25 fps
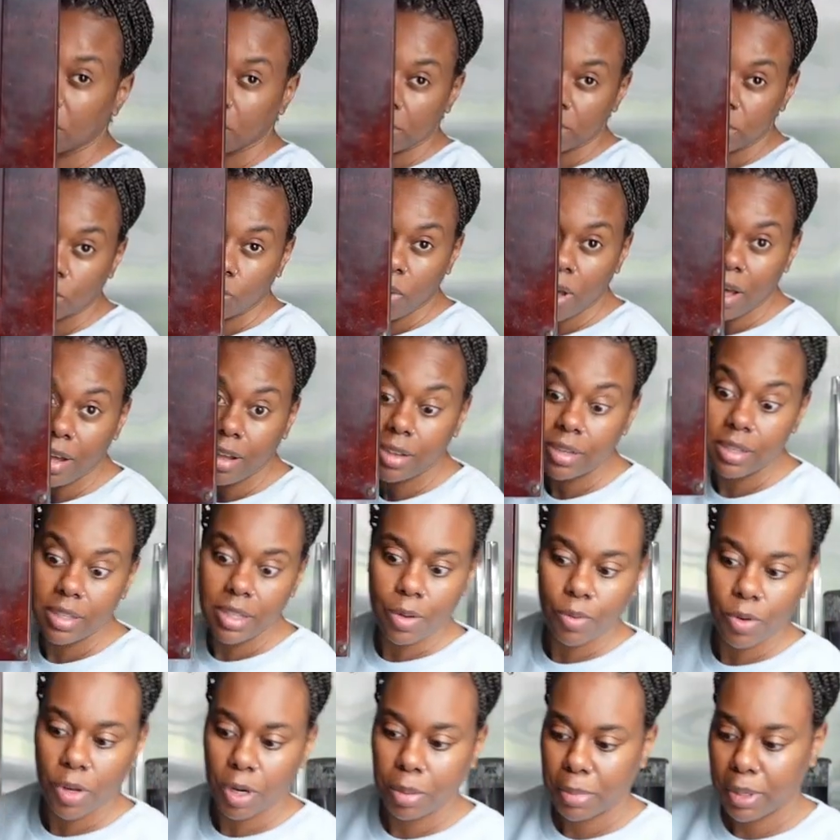them as well. They
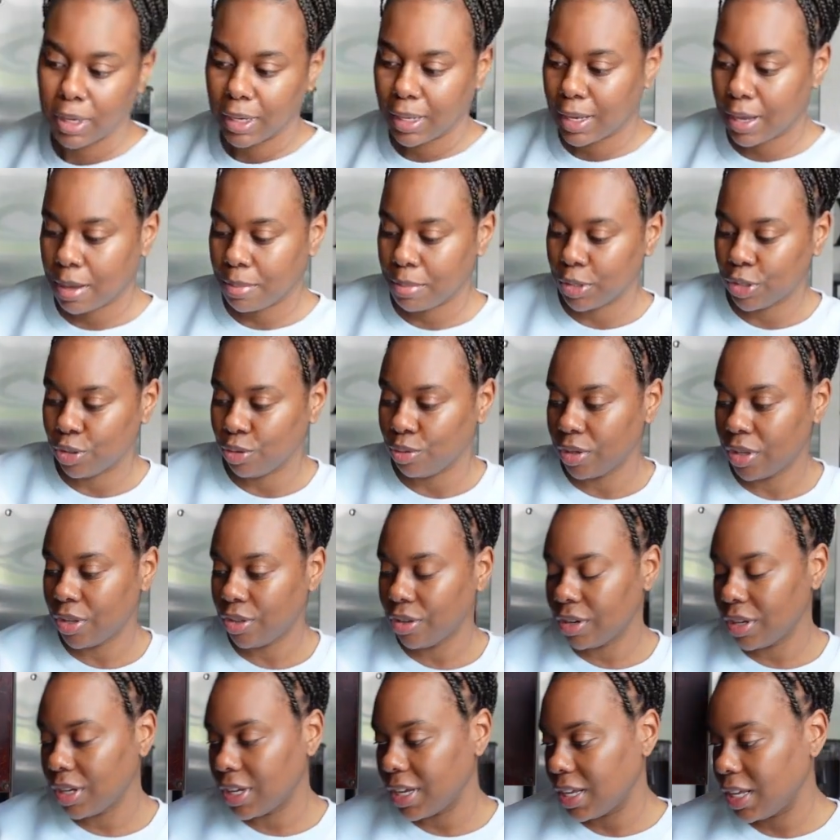wanted me to come and do another
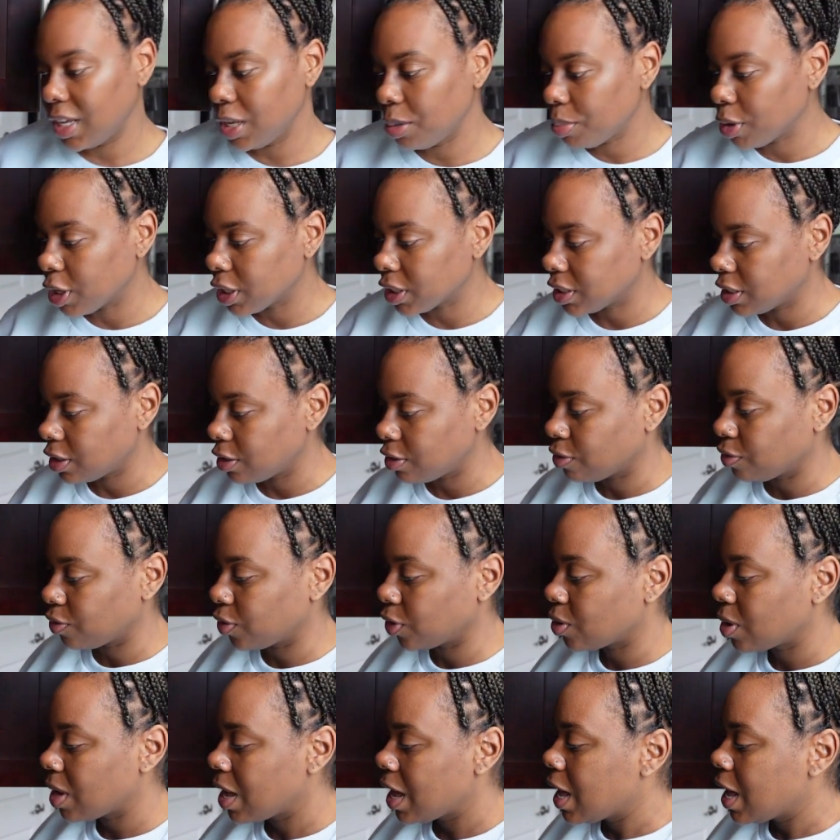in-person interview.